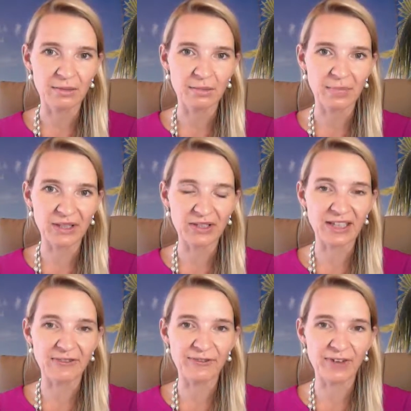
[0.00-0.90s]
because I
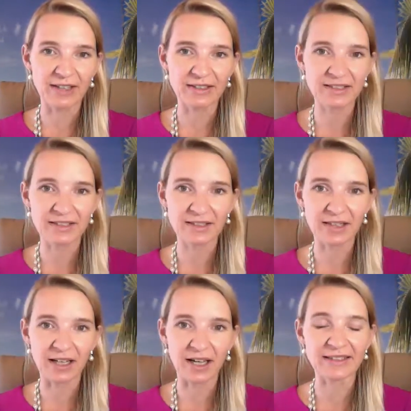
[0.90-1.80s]
felt
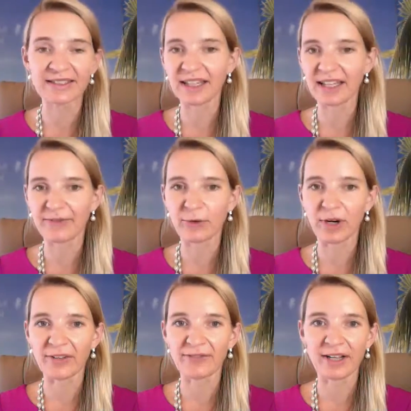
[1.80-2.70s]
unsafe or
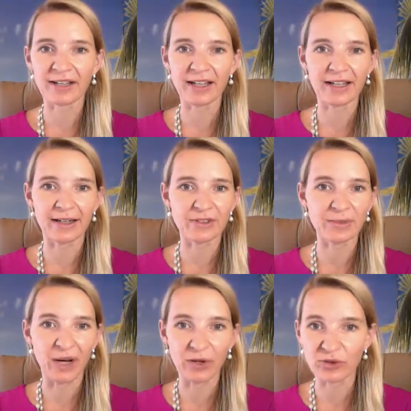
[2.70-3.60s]
I felt like I was
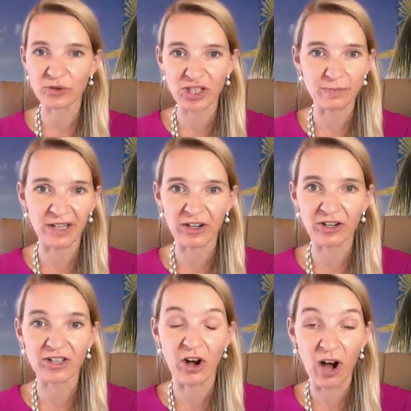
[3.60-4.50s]
about to shut my
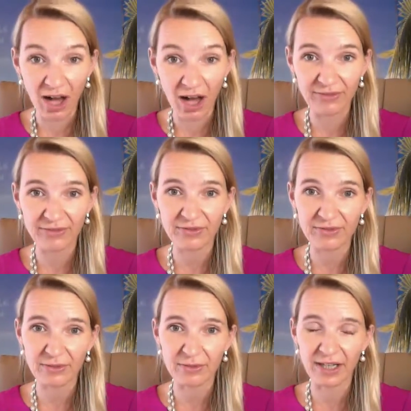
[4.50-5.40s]
heart off,
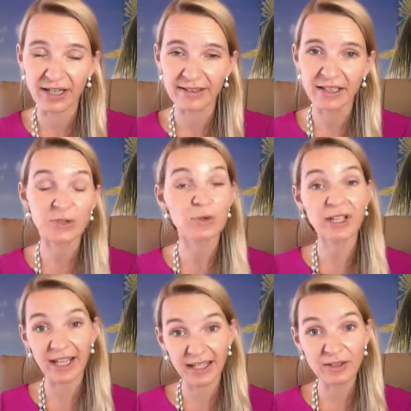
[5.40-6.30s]
right? So it
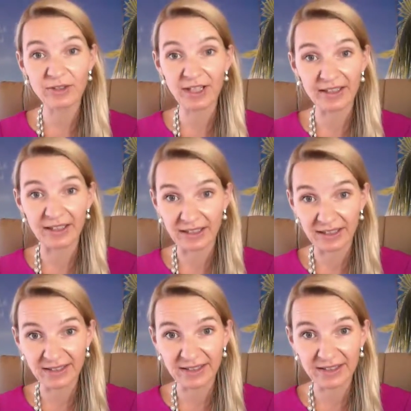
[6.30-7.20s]
can look like
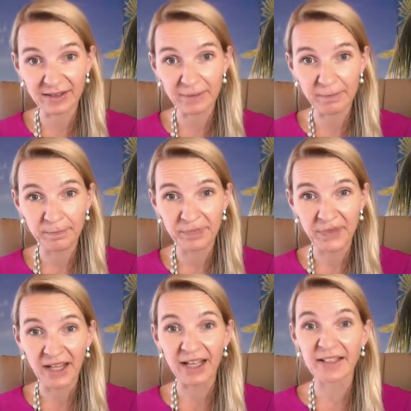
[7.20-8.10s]
this.
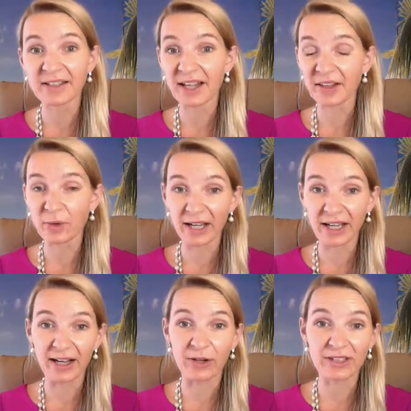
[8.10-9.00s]
And another
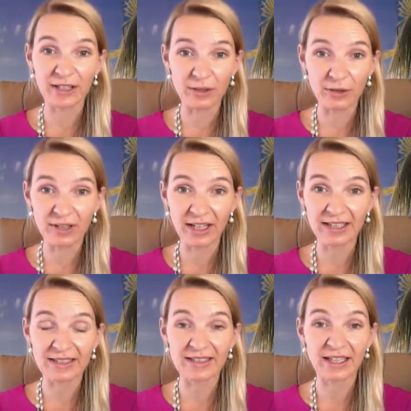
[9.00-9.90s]
way how it can look like
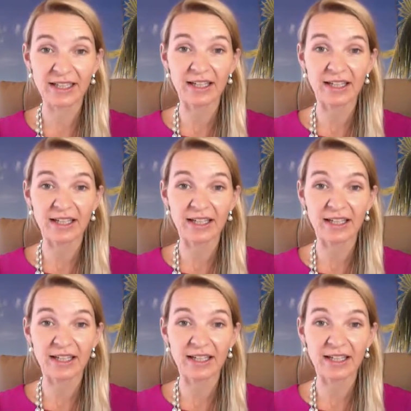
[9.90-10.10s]
is